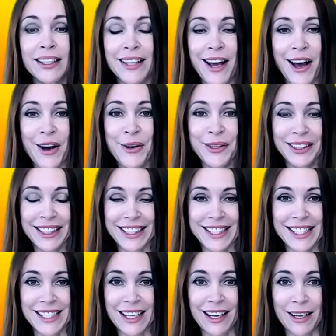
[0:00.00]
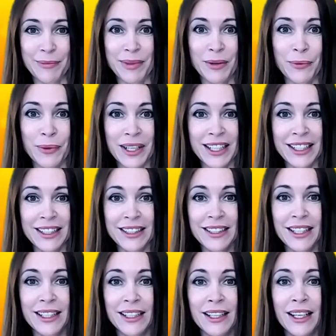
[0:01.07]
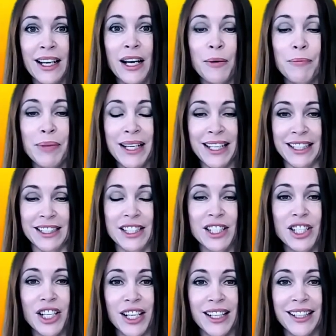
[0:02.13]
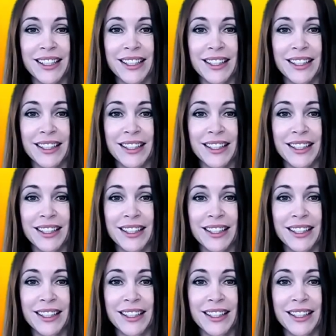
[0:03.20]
Now let's type the word bitch,